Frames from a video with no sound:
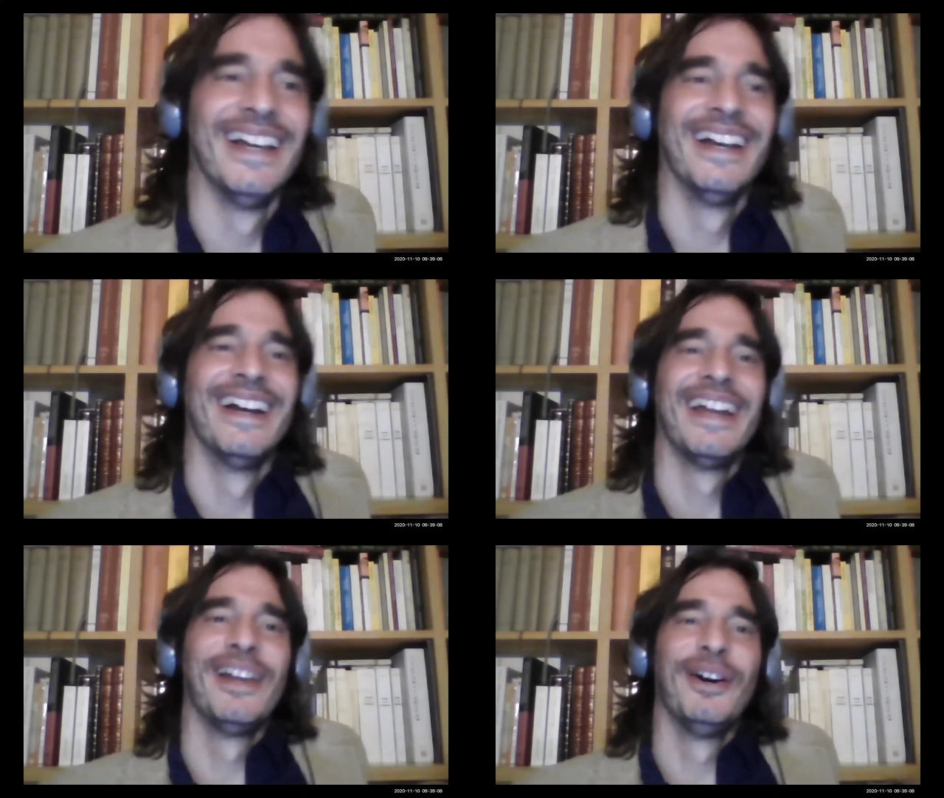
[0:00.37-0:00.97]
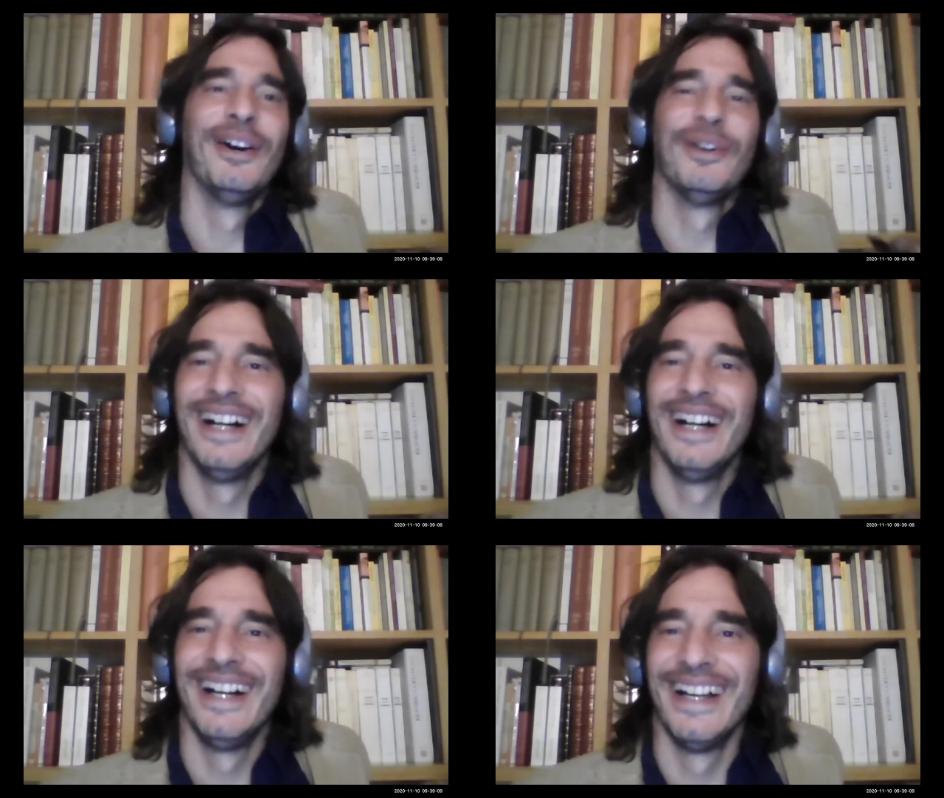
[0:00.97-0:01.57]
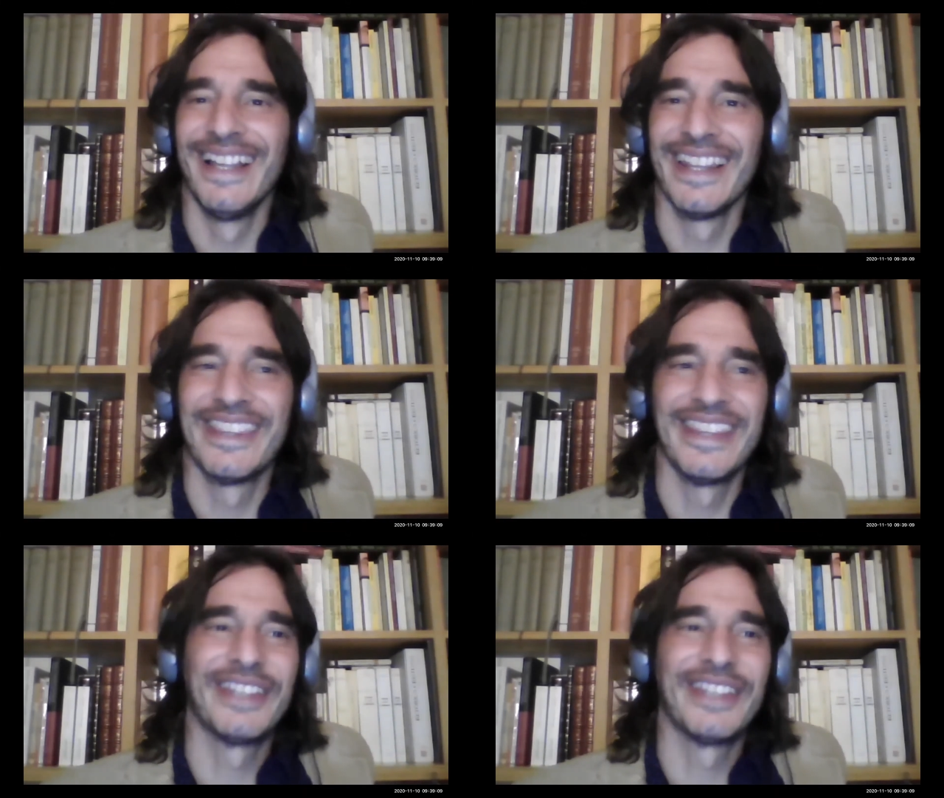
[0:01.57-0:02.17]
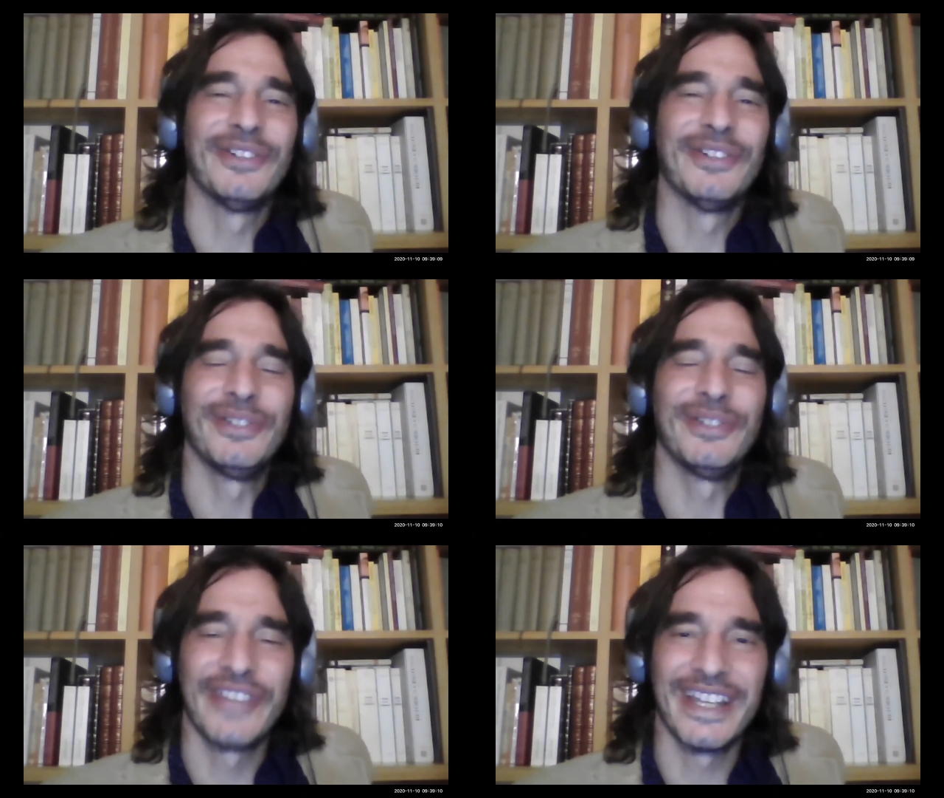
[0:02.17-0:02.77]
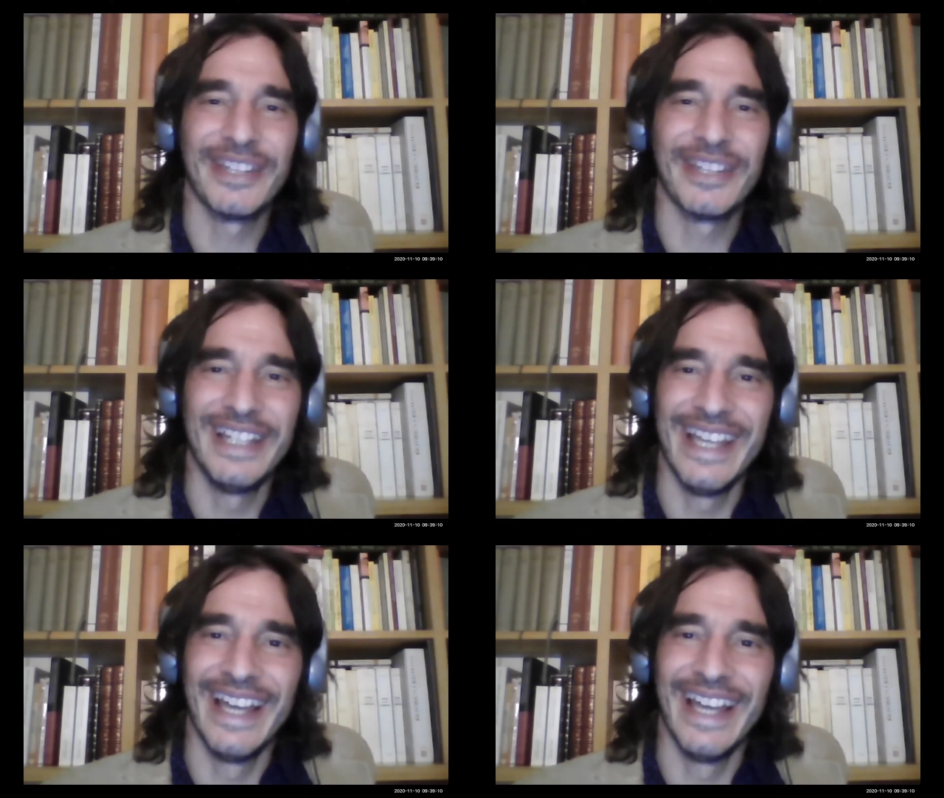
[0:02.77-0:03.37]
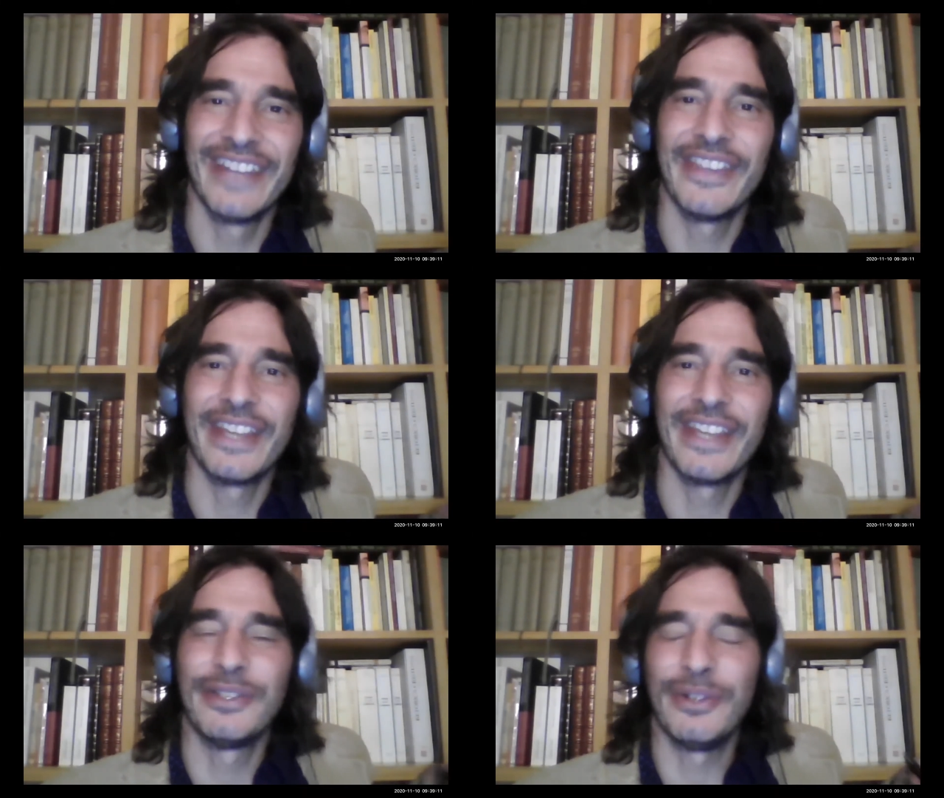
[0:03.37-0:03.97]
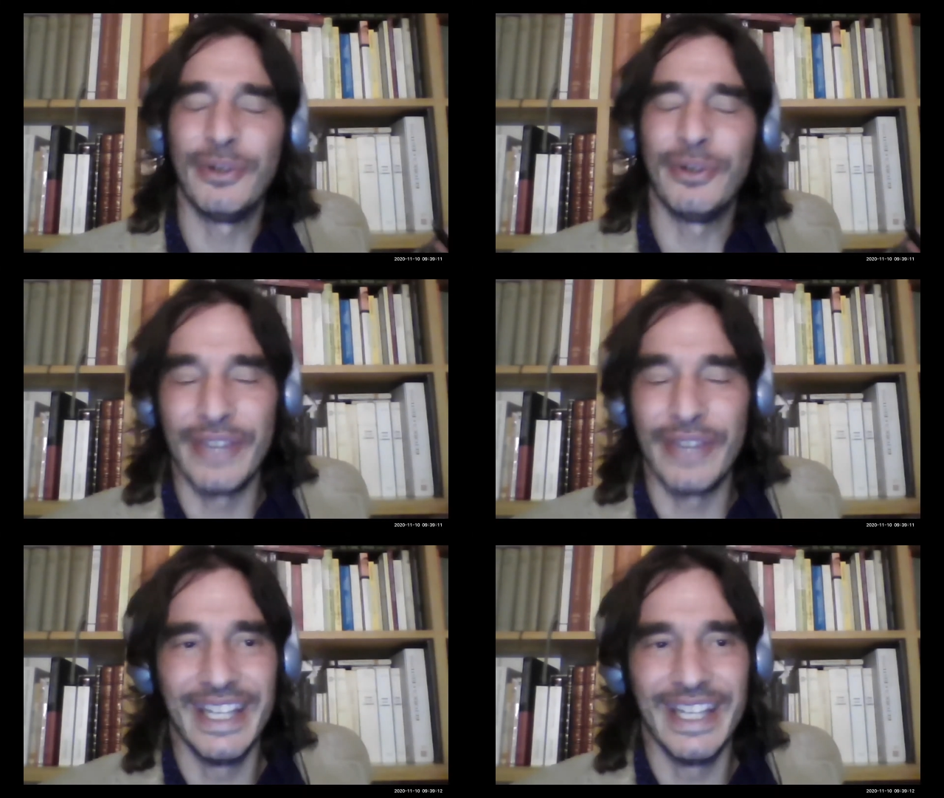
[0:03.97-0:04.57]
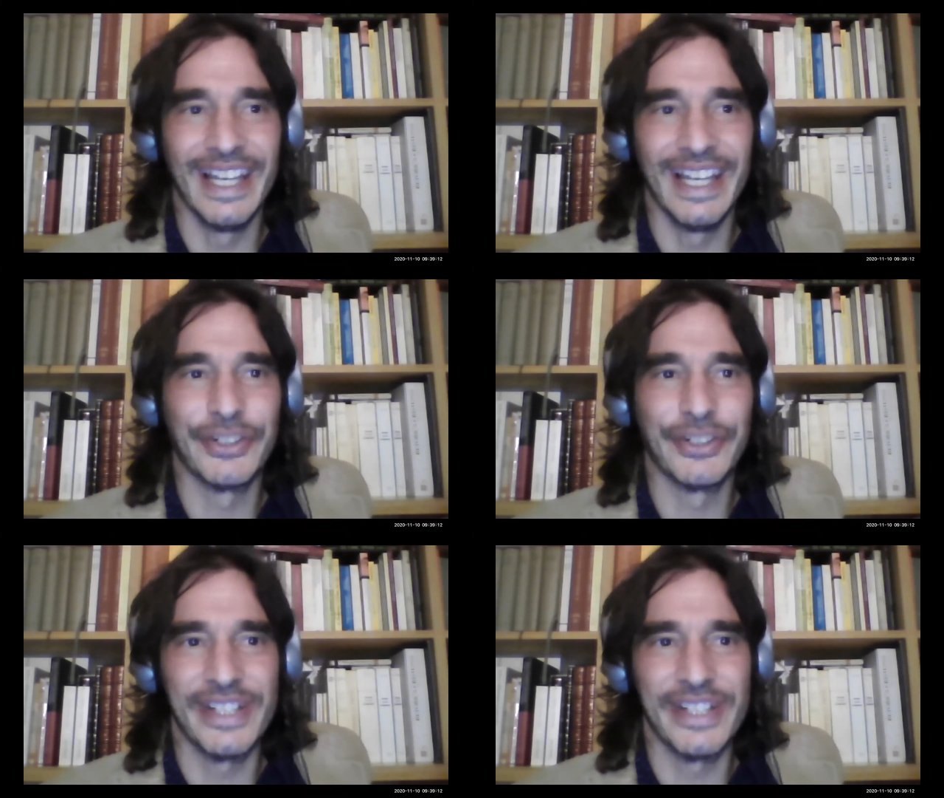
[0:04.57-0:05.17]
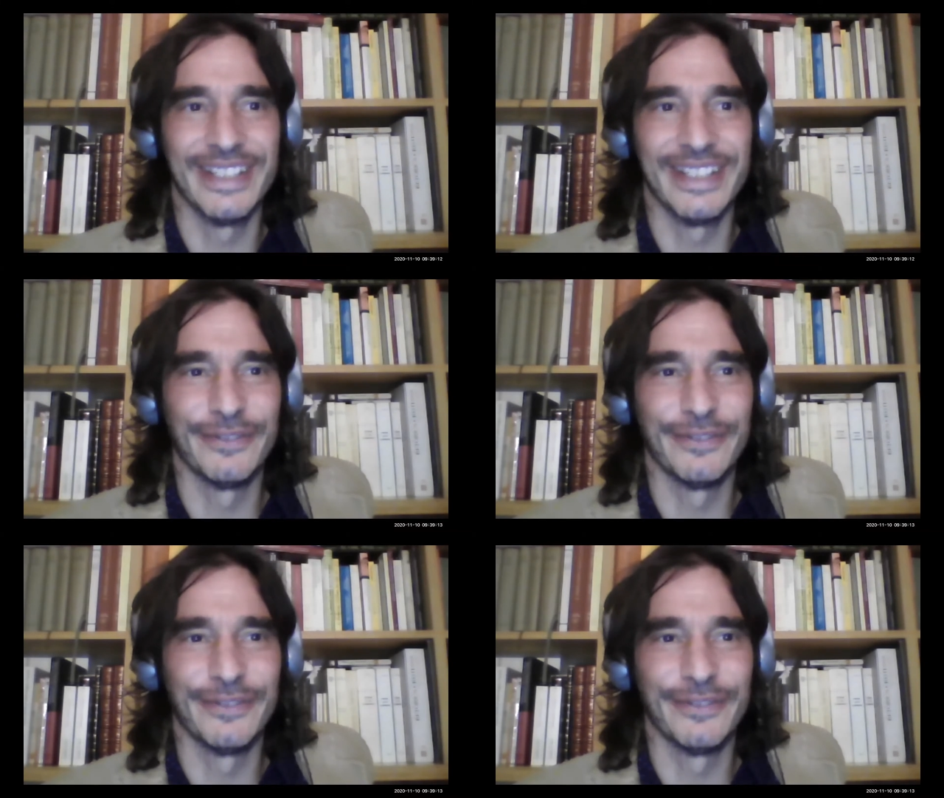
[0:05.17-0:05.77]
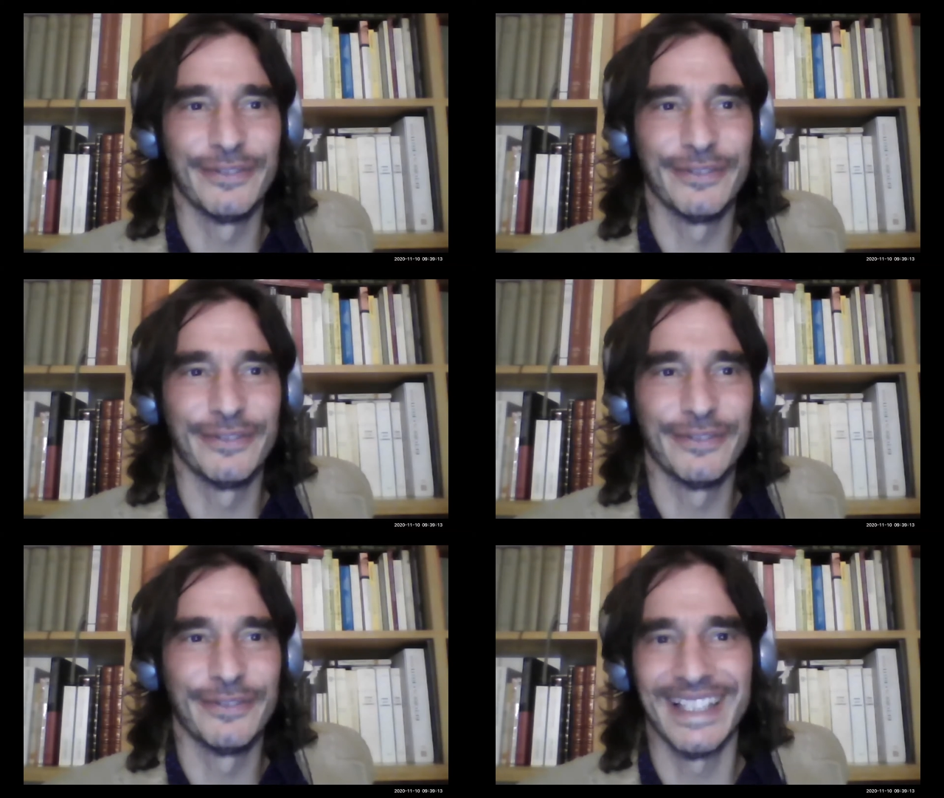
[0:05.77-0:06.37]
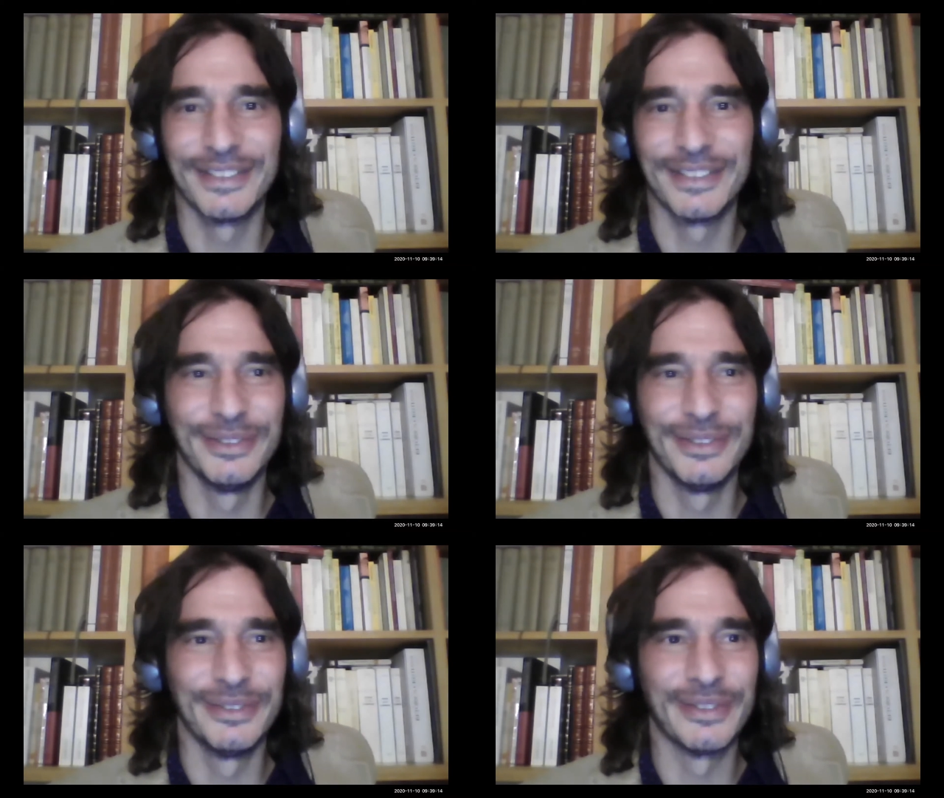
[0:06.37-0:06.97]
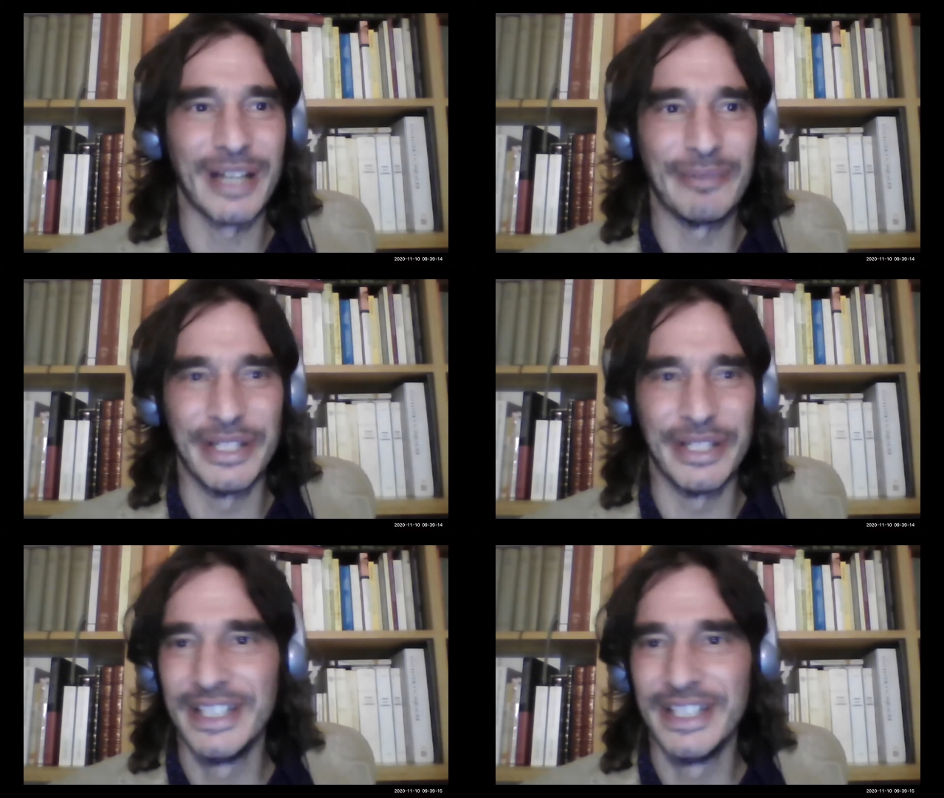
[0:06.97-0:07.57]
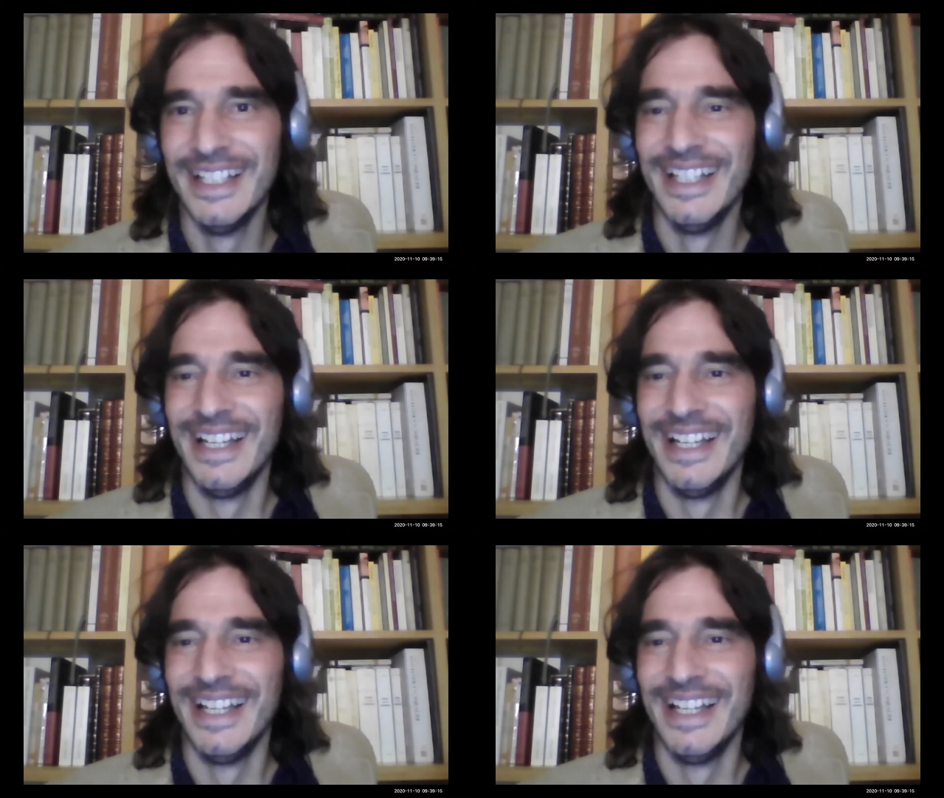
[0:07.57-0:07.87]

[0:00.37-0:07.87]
Hello, thank you, Liliana, thank you, Danielle and Tracy, for inviting us to come here.